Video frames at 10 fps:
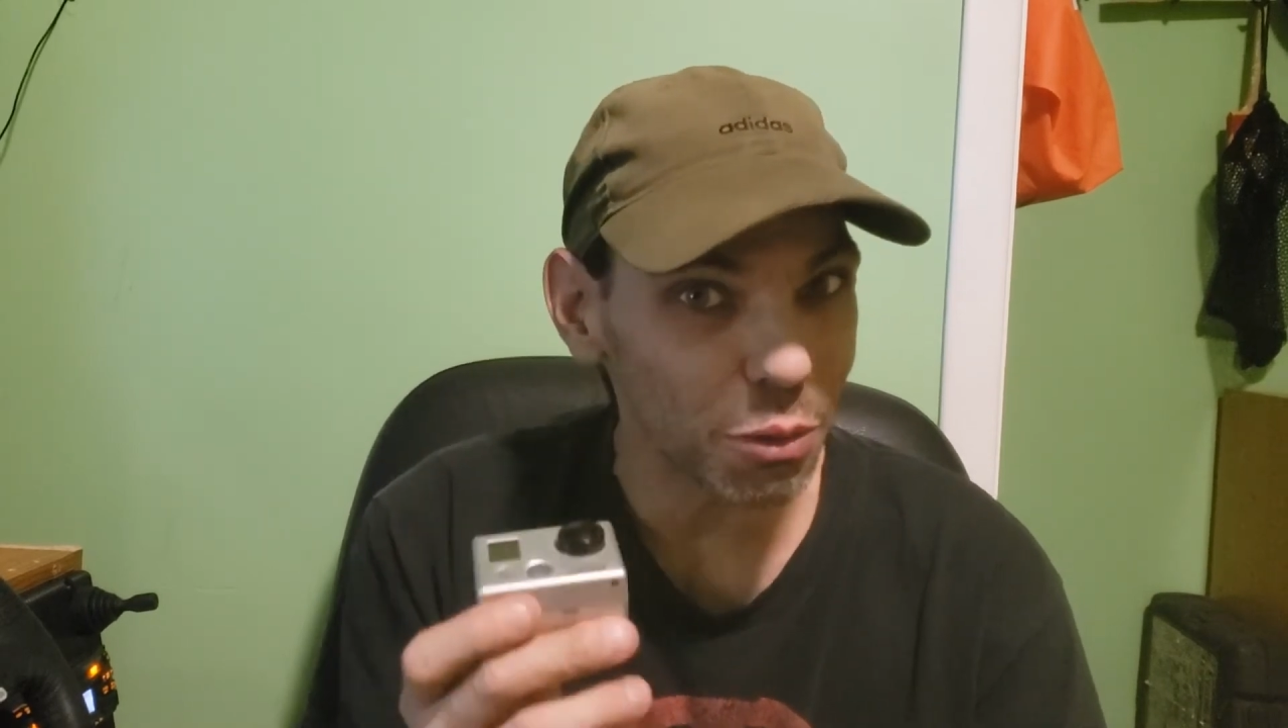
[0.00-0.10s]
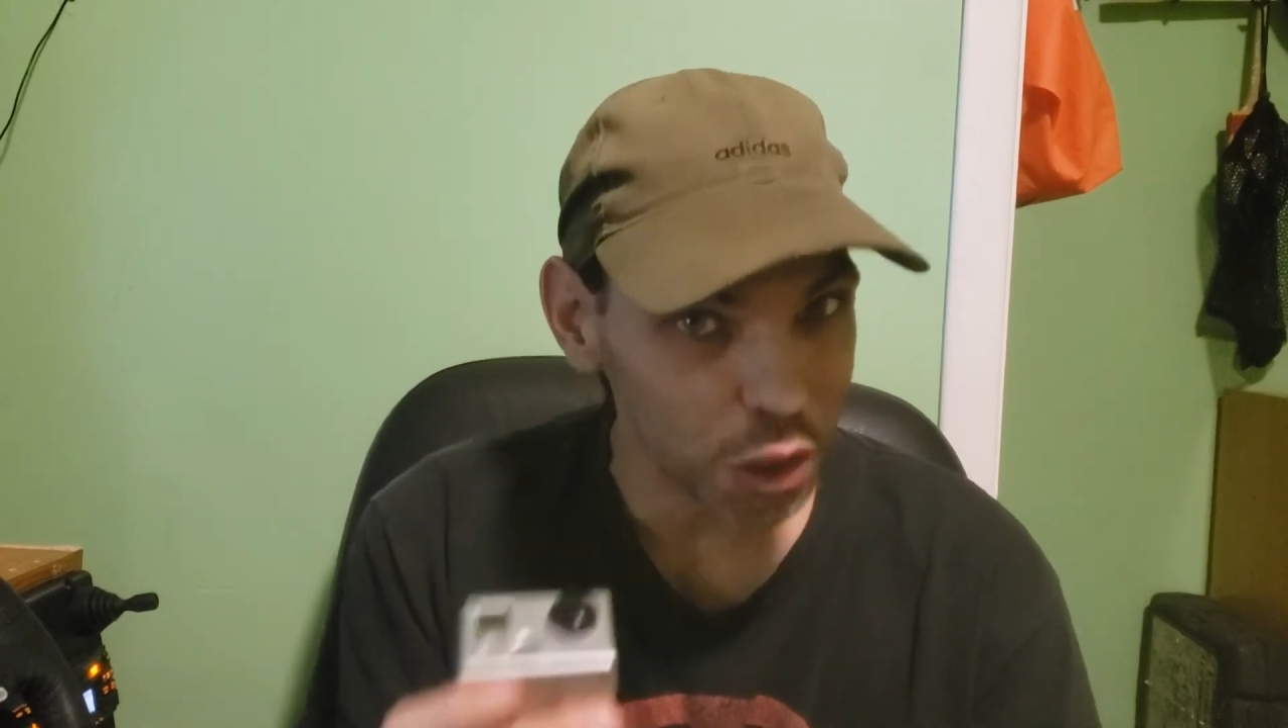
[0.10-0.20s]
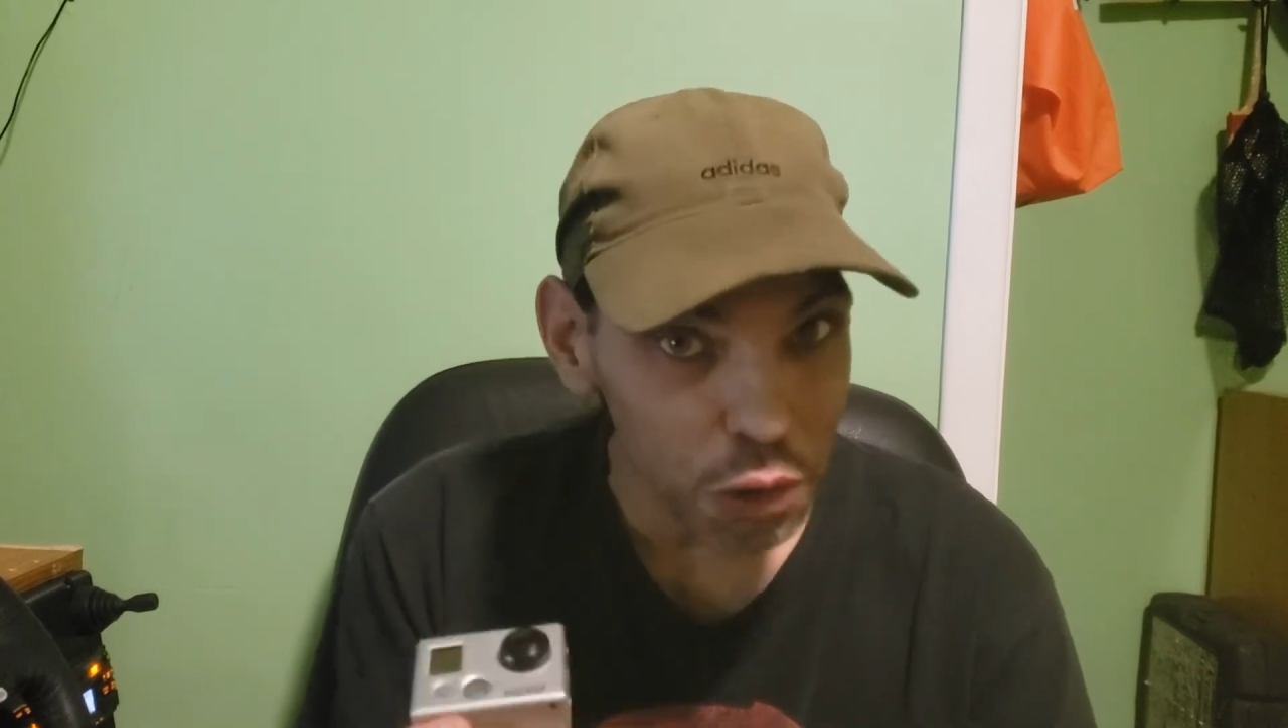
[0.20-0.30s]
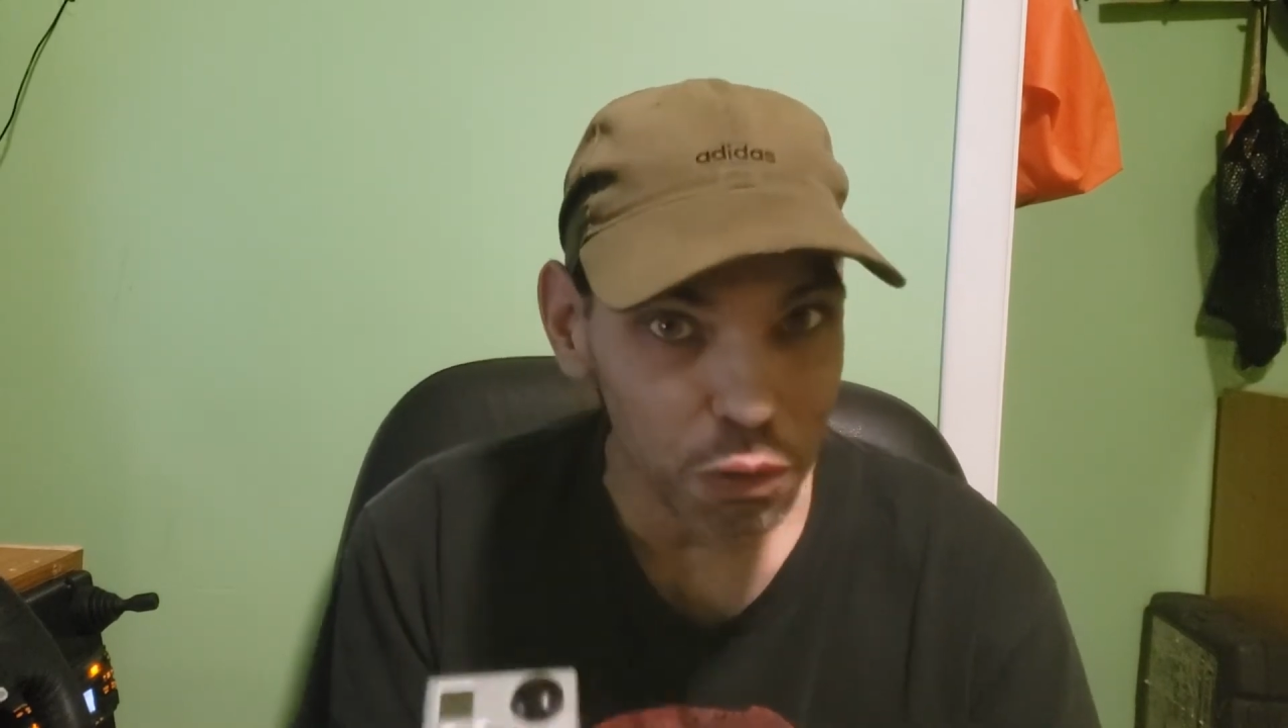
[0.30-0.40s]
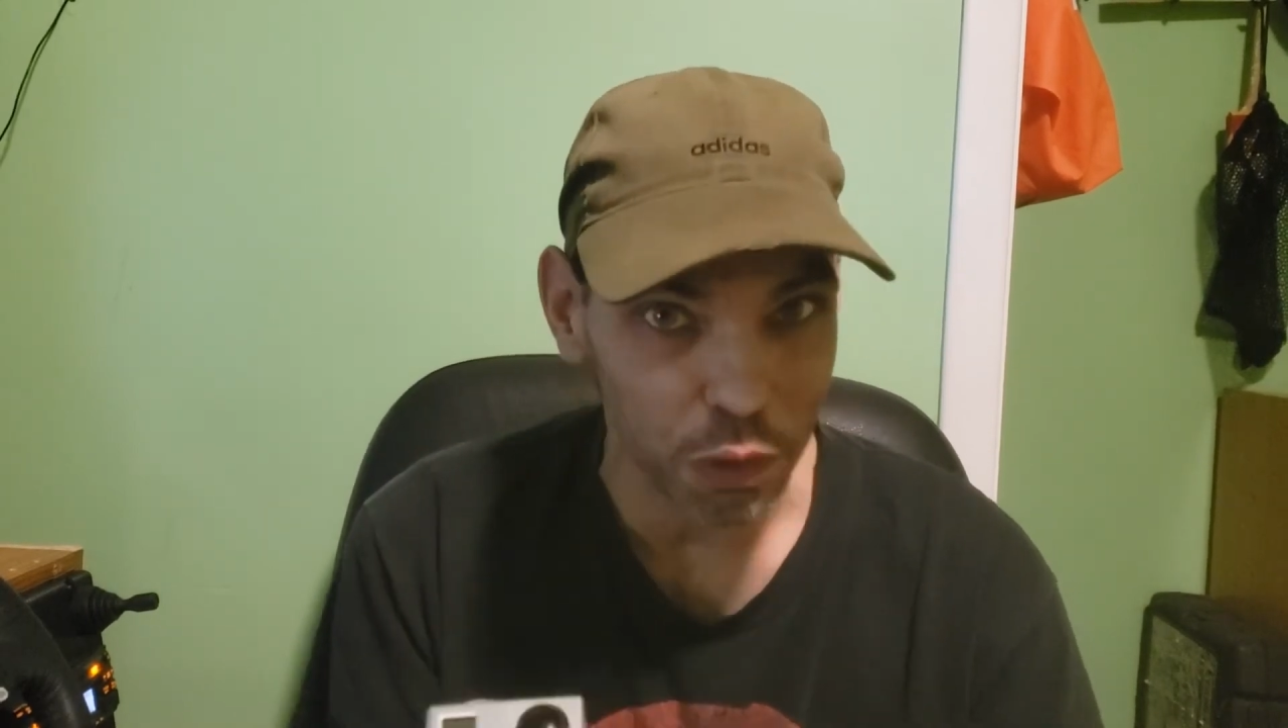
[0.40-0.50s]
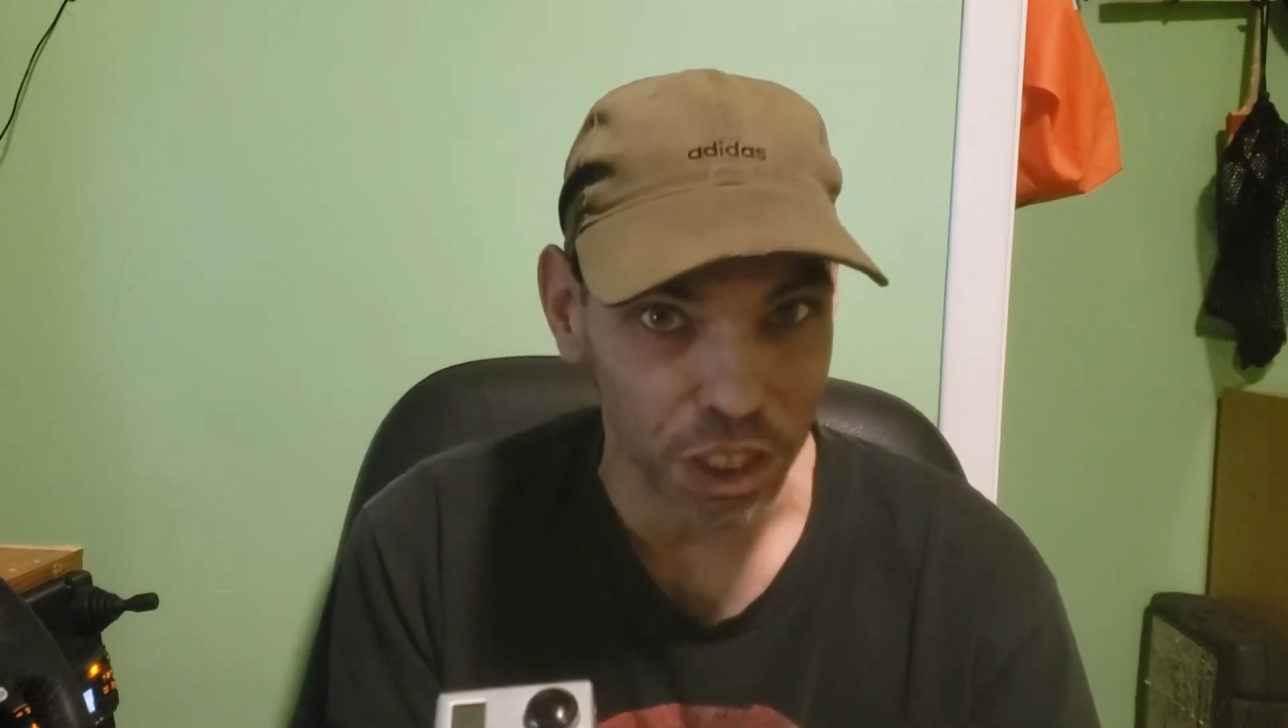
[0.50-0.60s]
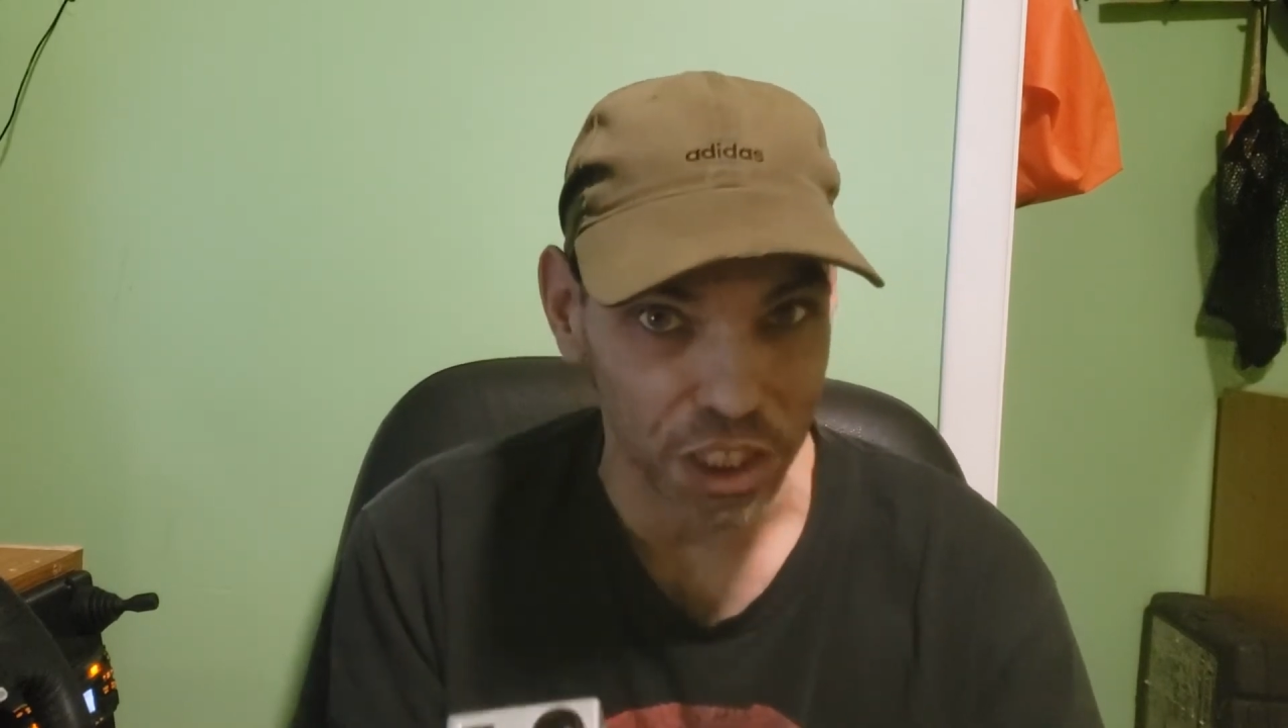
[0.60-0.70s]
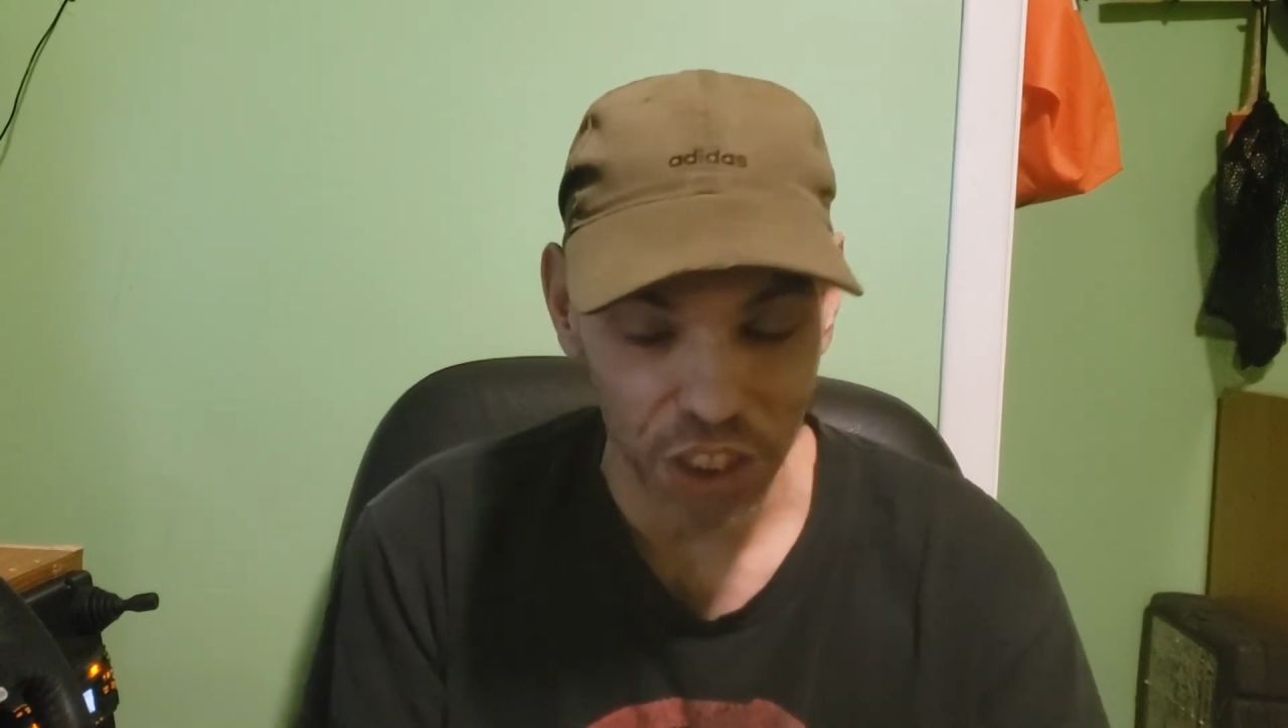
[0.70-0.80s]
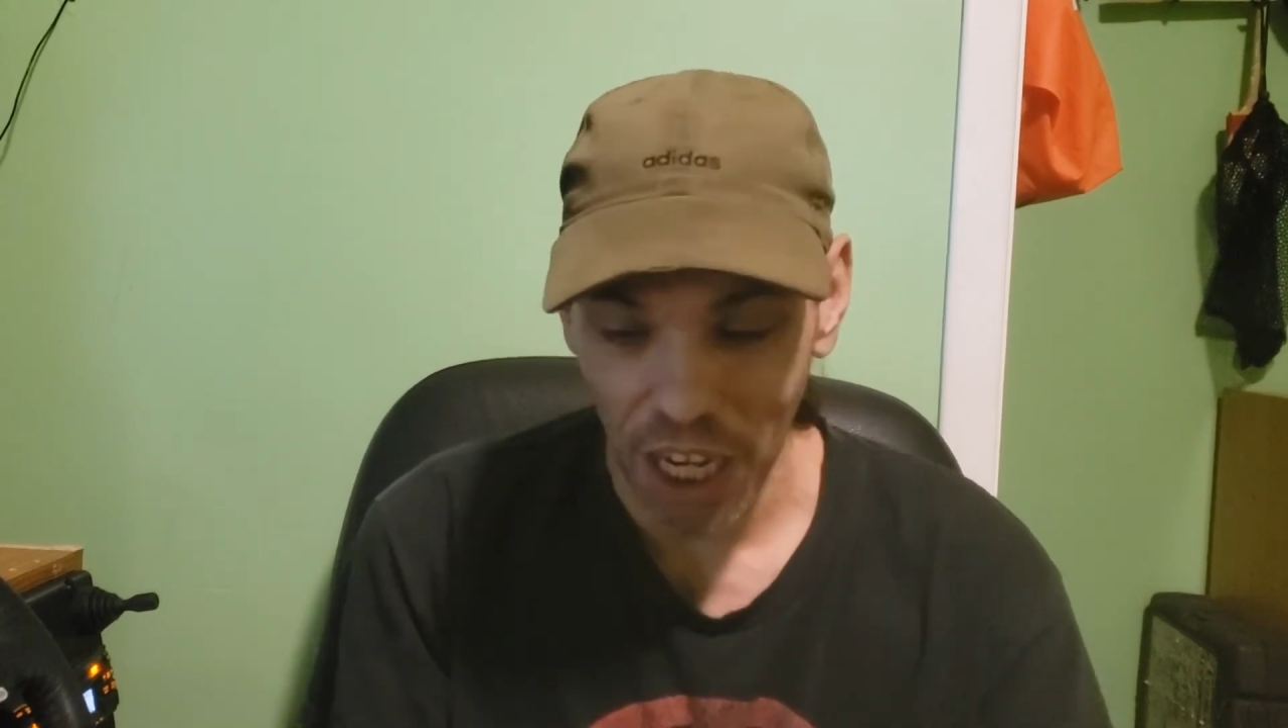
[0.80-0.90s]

2 footage.